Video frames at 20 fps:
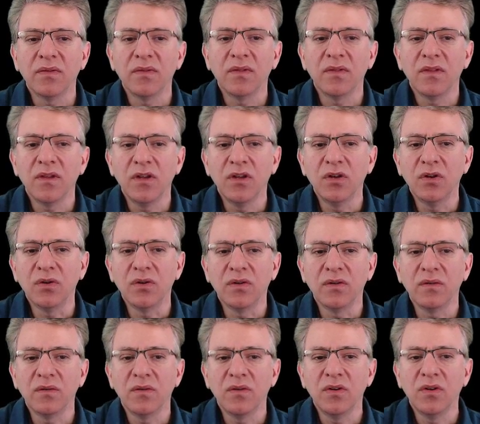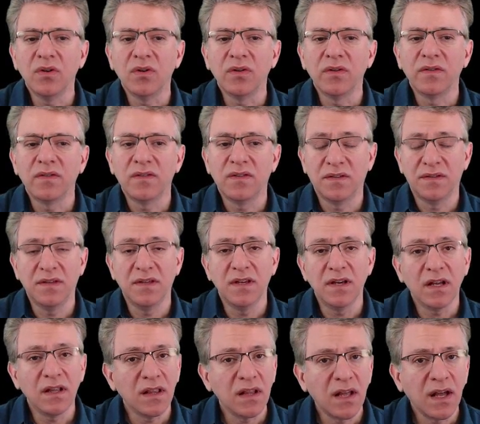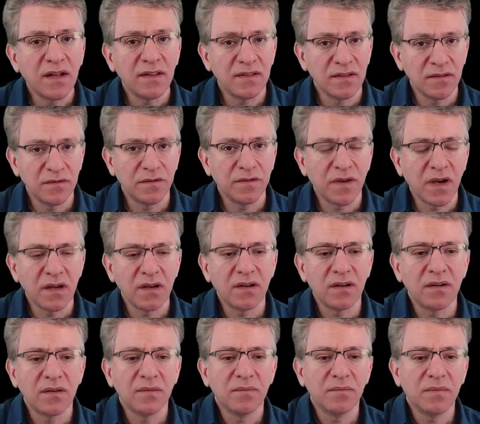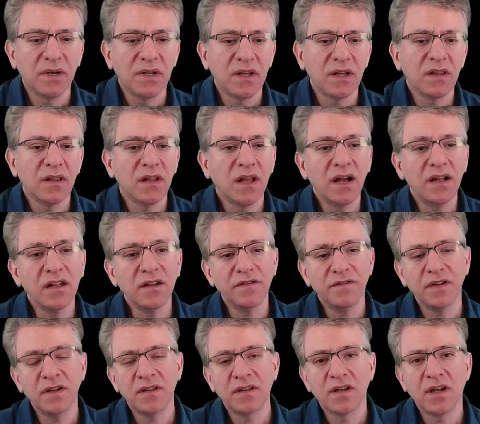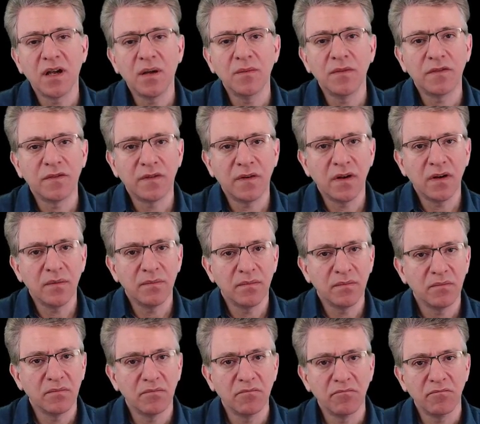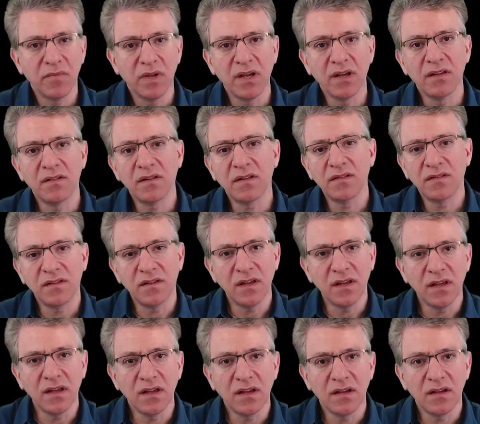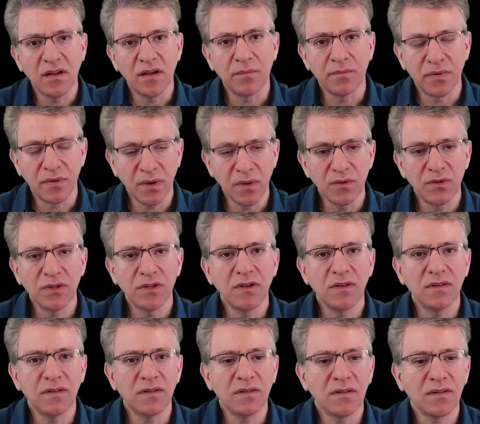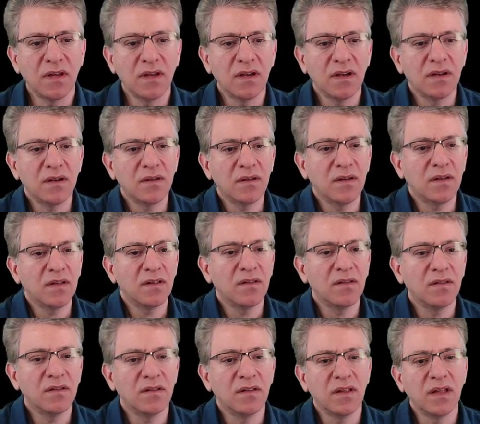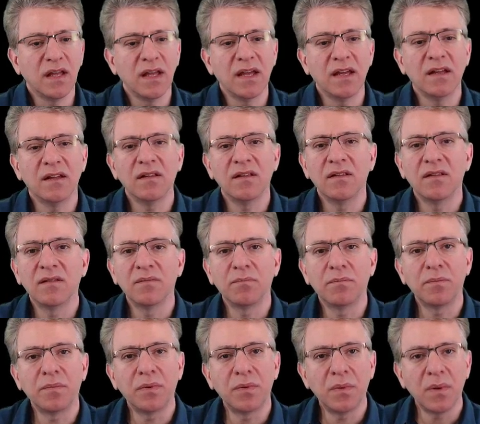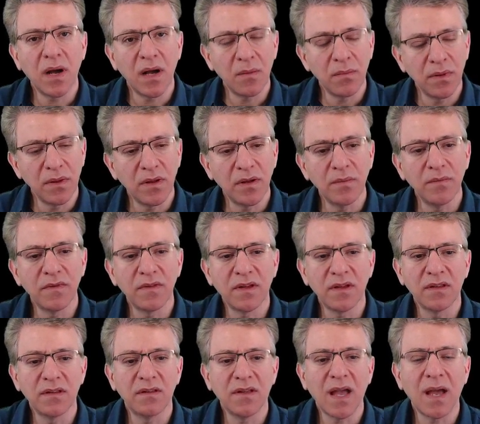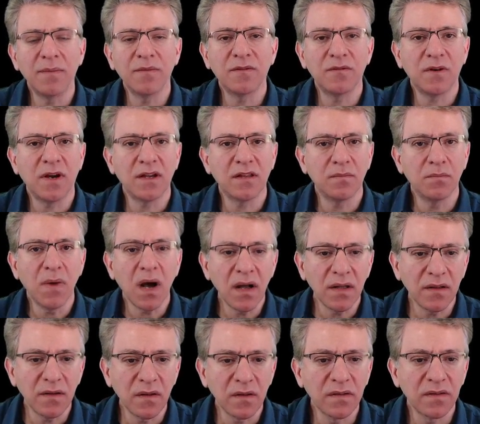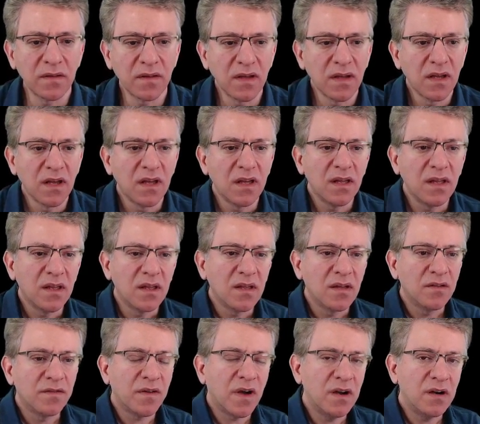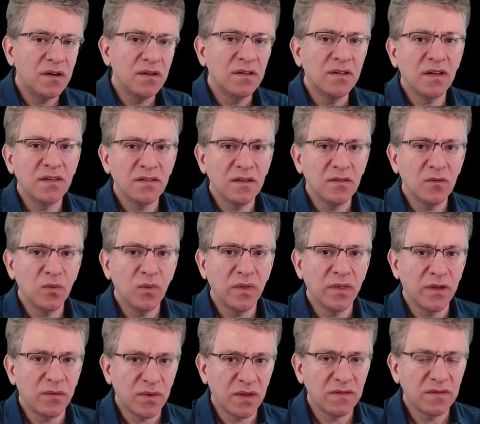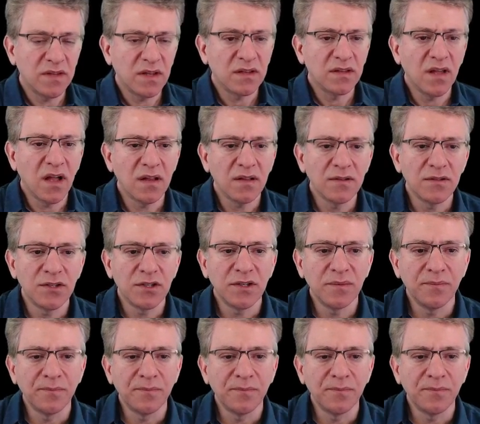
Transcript: you'll see a lot in FHIR, but a lot of it comes from existing approaches and problems and abstract models. FHIR does it with the REST technology